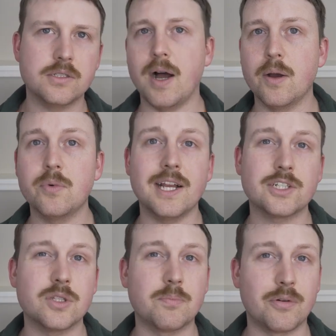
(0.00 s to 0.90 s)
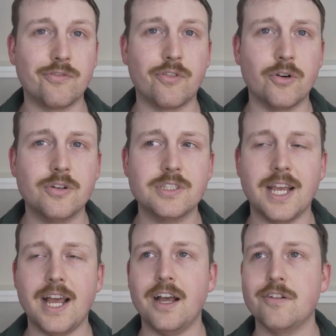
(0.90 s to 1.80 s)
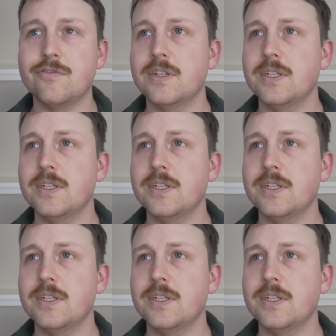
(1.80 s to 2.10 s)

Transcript: I would actually prefer to have